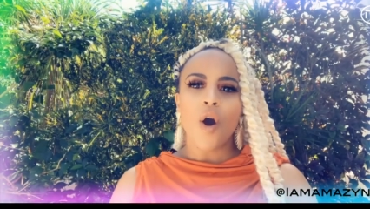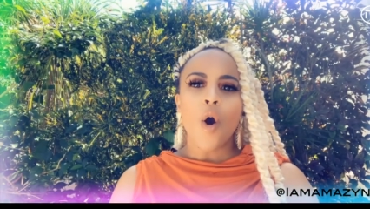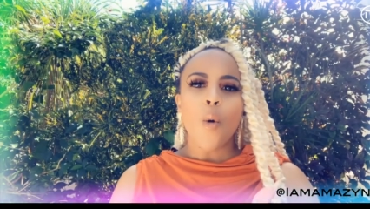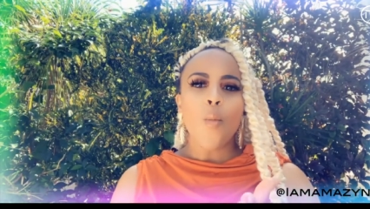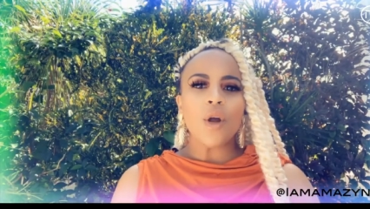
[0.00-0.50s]

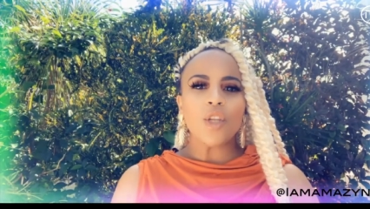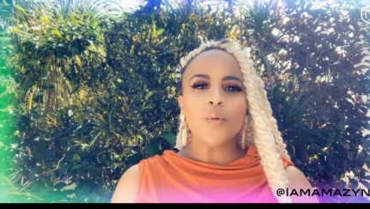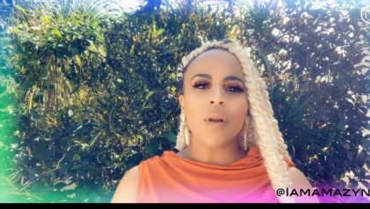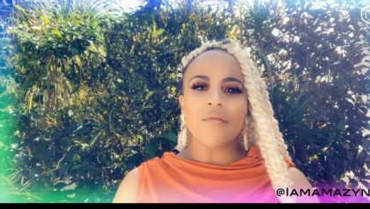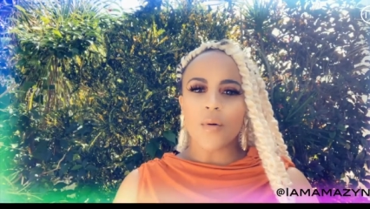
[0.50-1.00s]
what do you
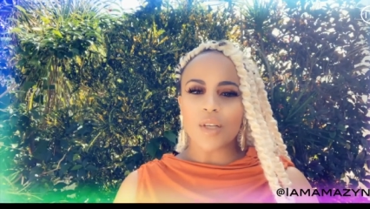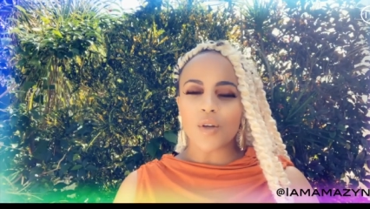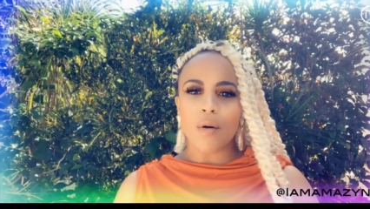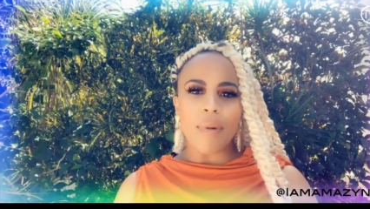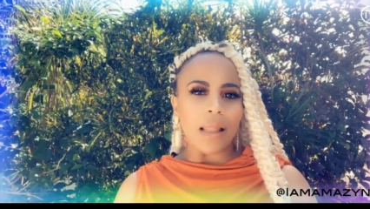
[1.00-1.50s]
want to focus
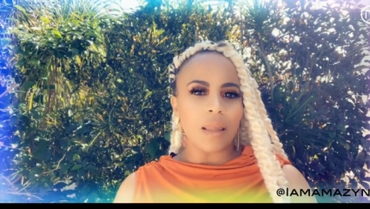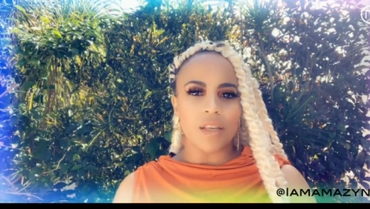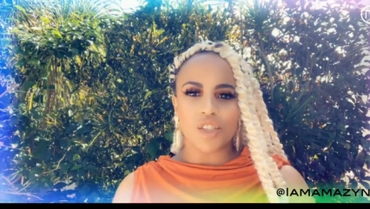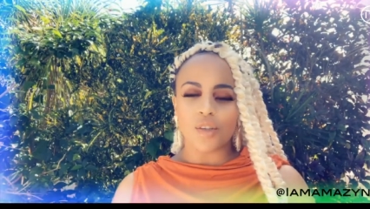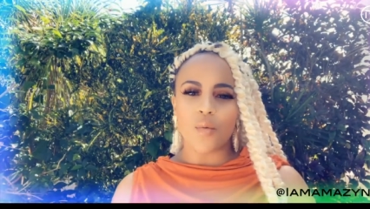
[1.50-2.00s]
on Bali,
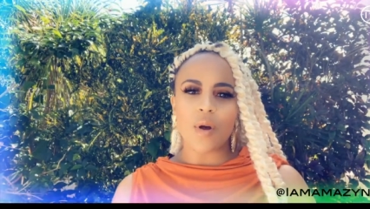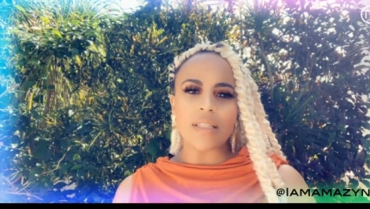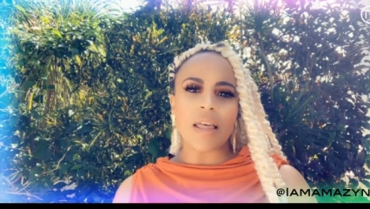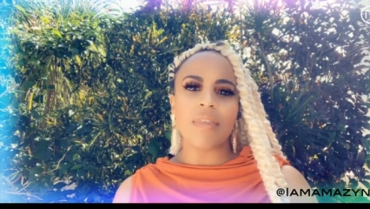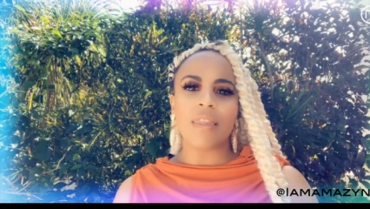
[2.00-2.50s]
this year? What is
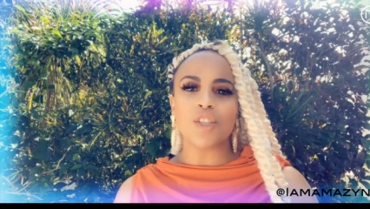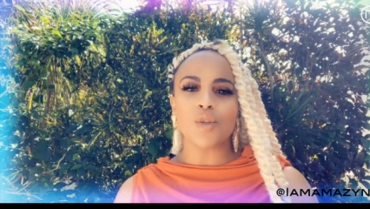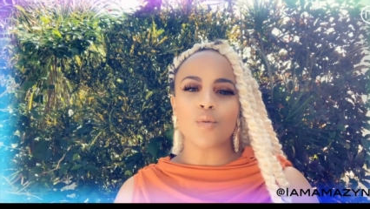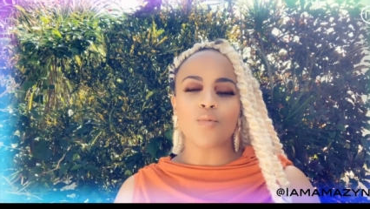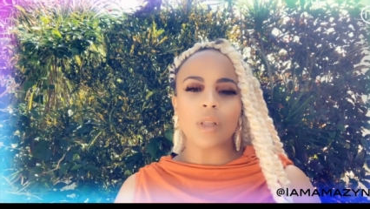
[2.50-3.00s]
that thing that you're
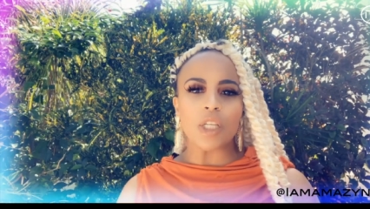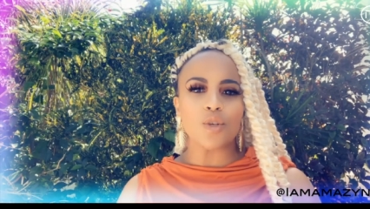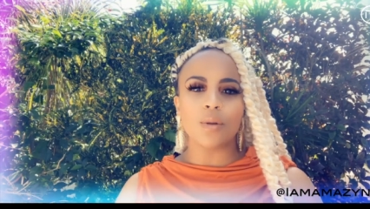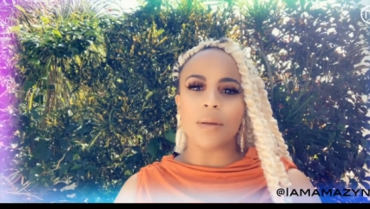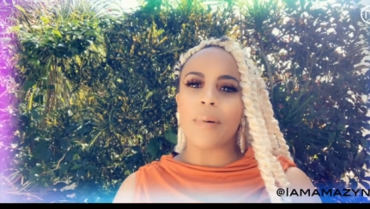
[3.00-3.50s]
really
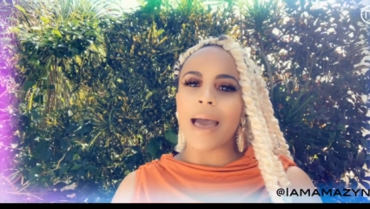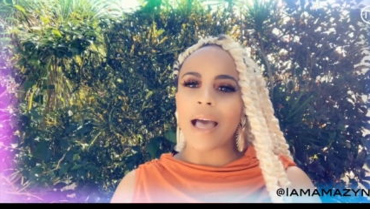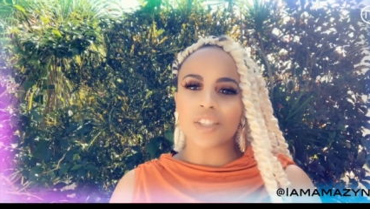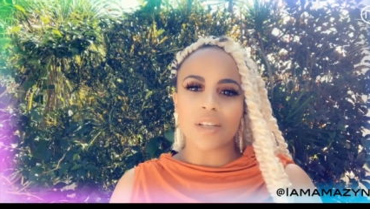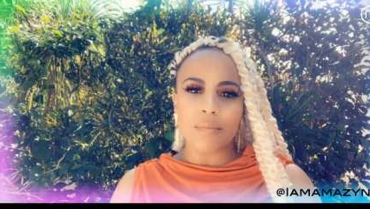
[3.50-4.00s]
truly
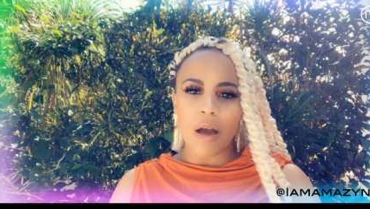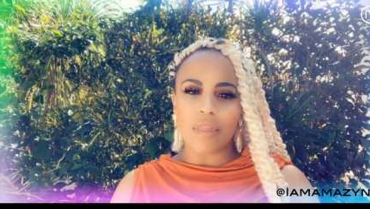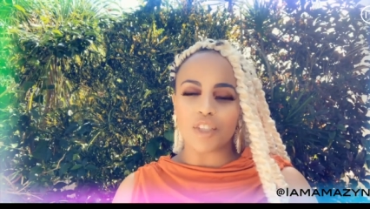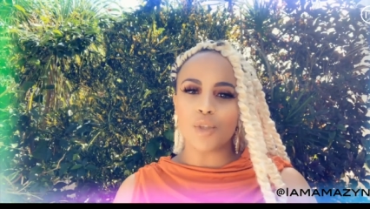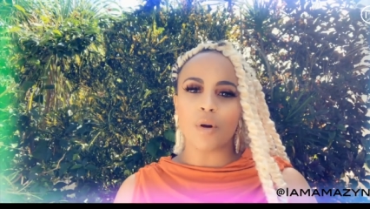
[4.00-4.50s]
passionate about
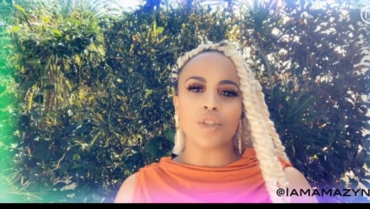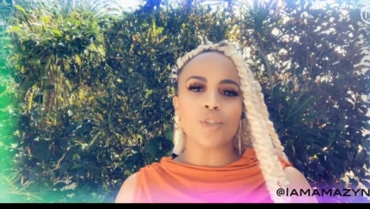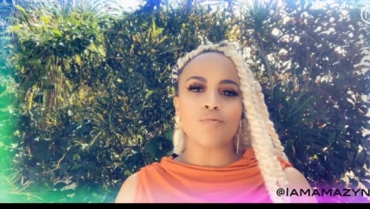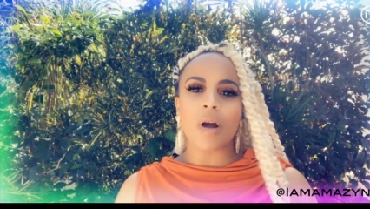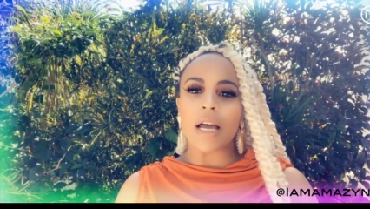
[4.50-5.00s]
that you are
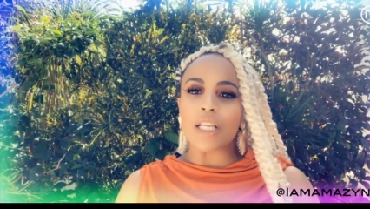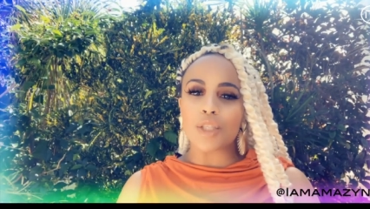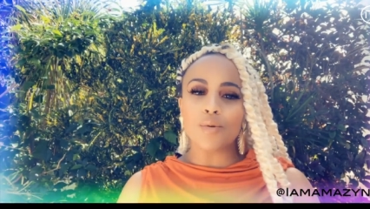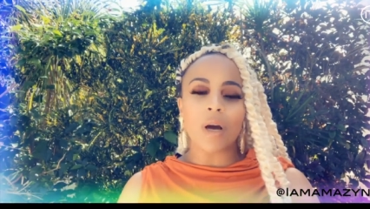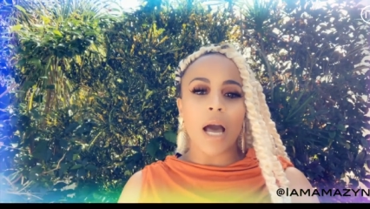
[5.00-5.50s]
trying to
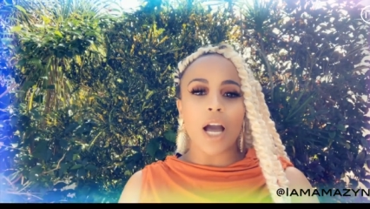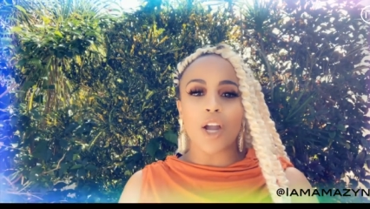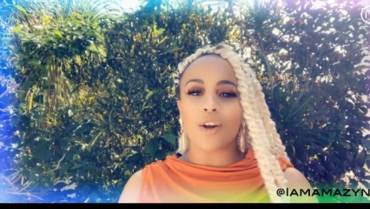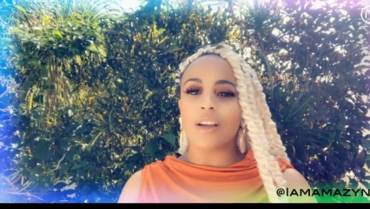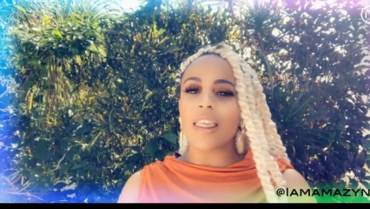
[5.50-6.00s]

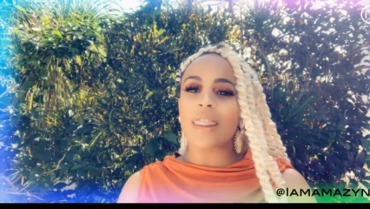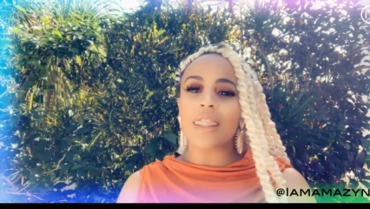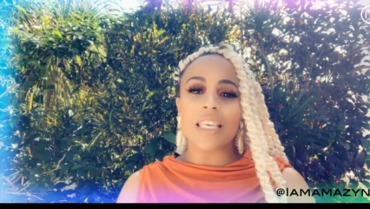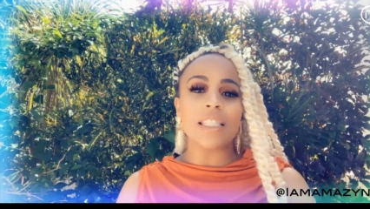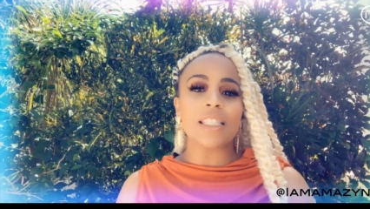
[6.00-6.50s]
conquer
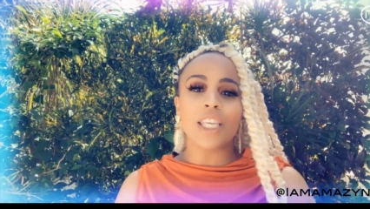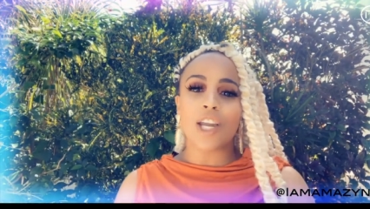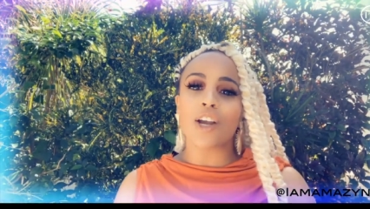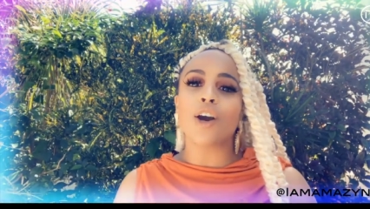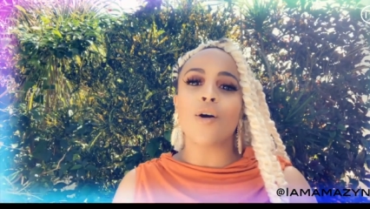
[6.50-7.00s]
this year,
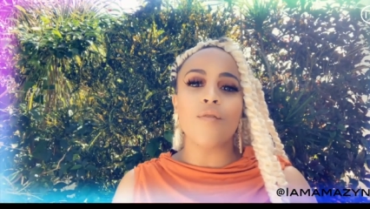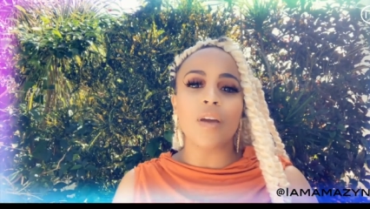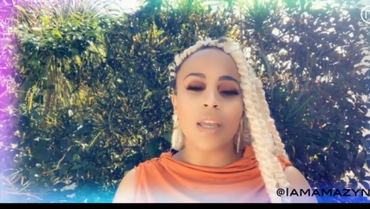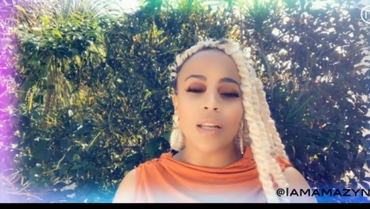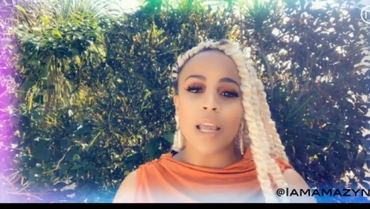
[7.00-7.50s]

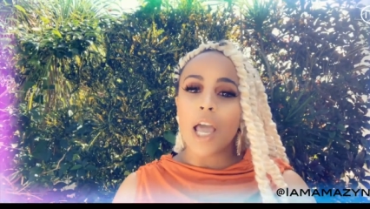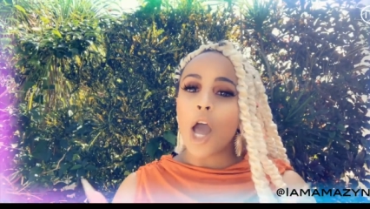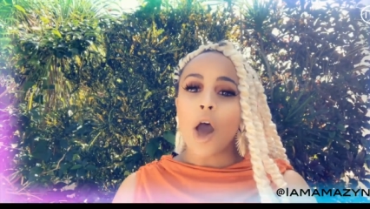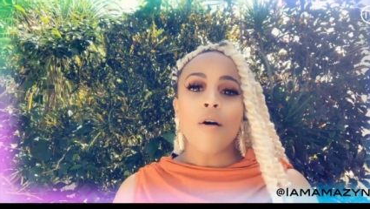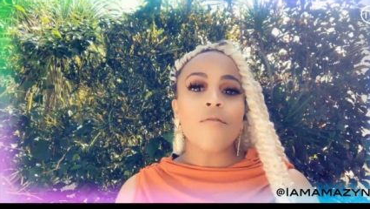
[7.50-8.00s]
COVID
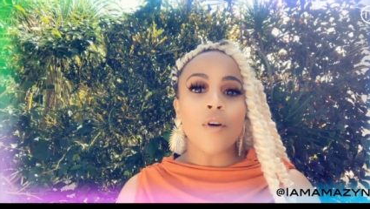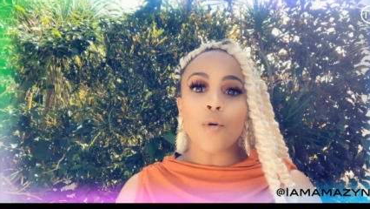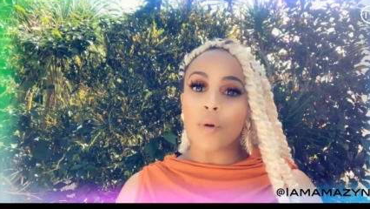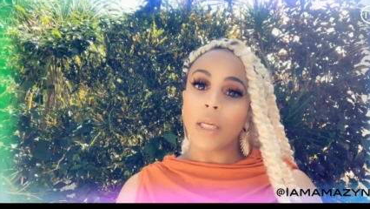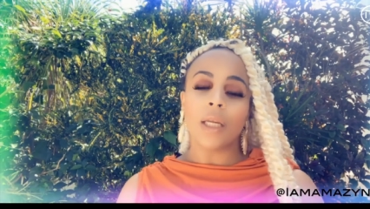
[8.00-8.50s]

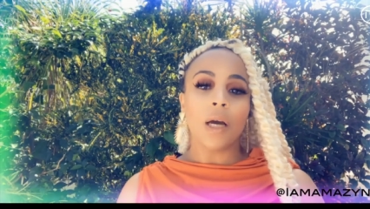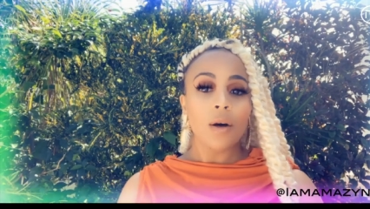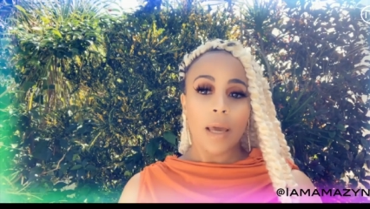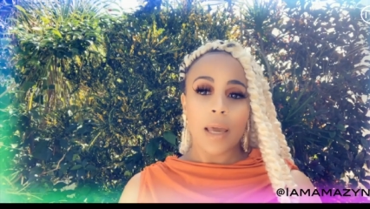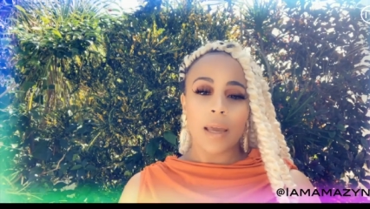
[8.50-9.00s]
free?
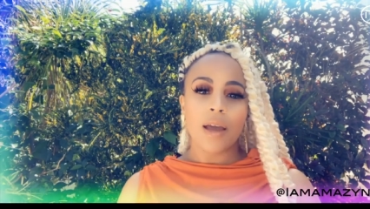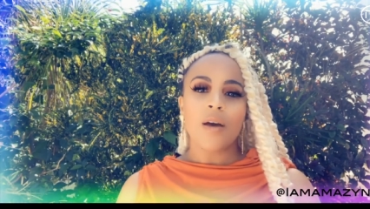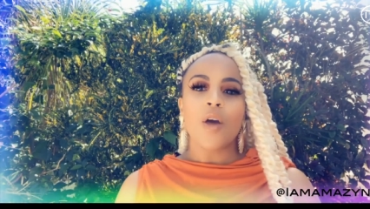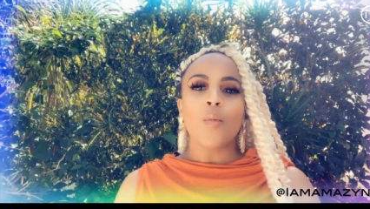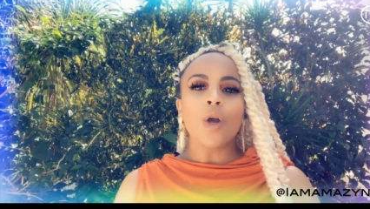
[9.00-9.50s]
Okay.
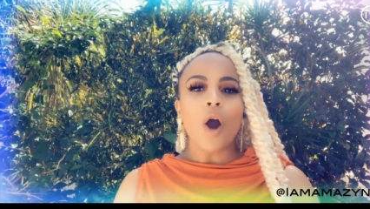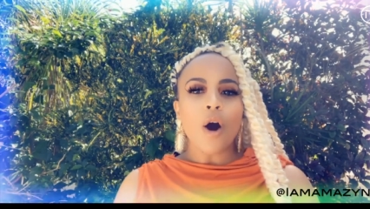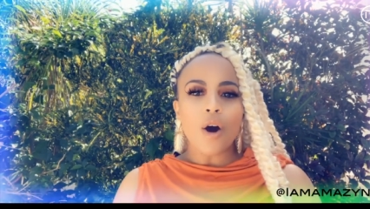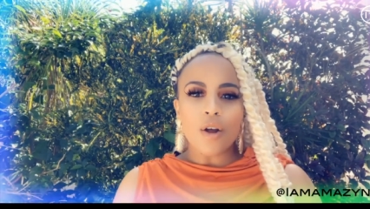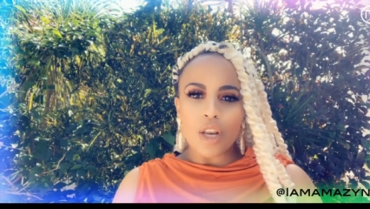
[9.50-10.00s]
We
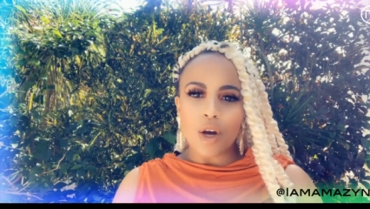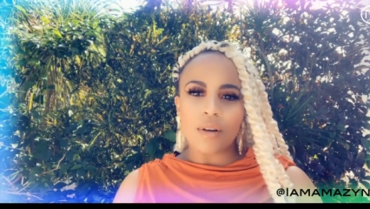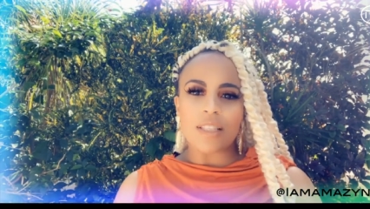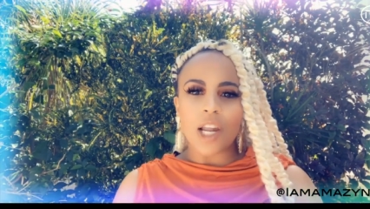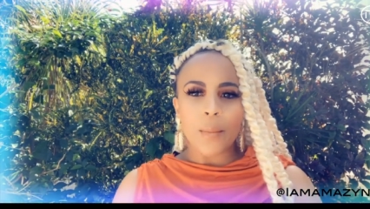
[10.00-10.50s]
all know
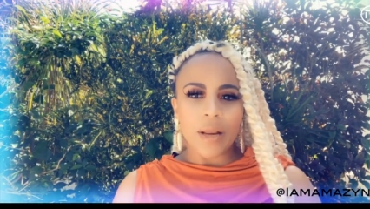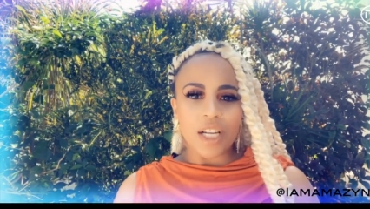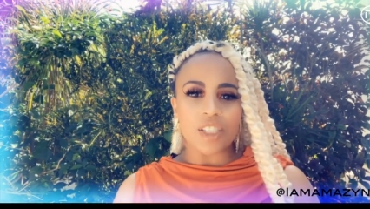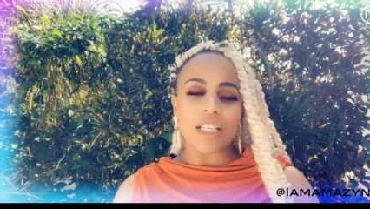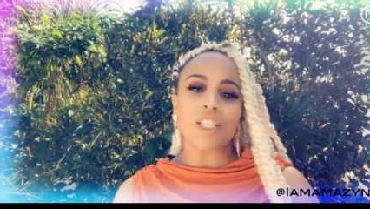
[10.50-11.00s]

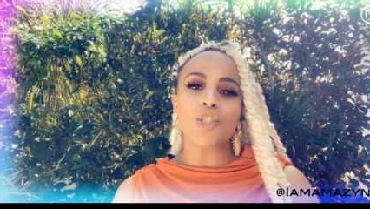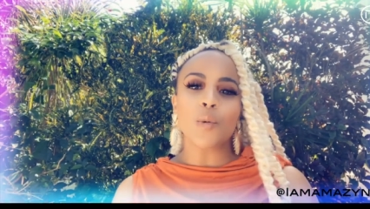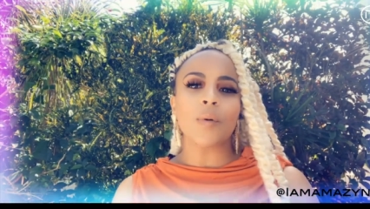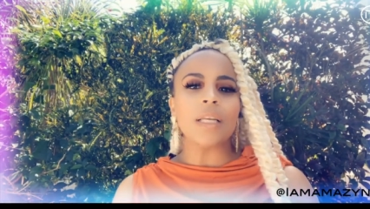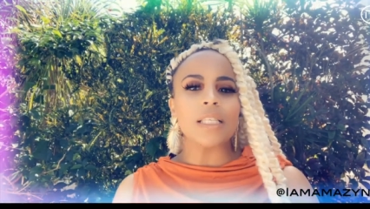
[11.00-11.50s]
determination is
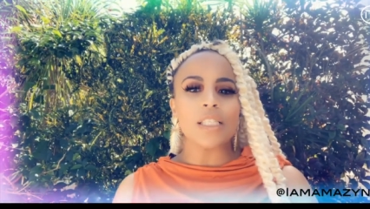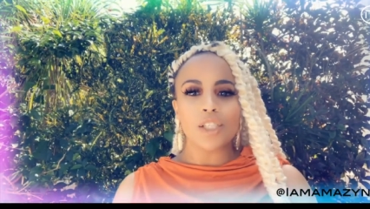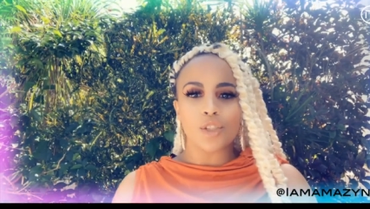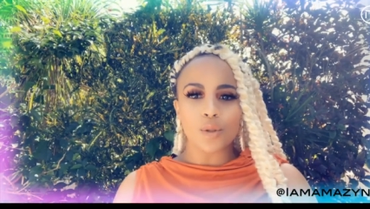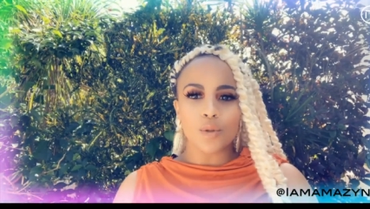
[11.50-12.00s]
super essential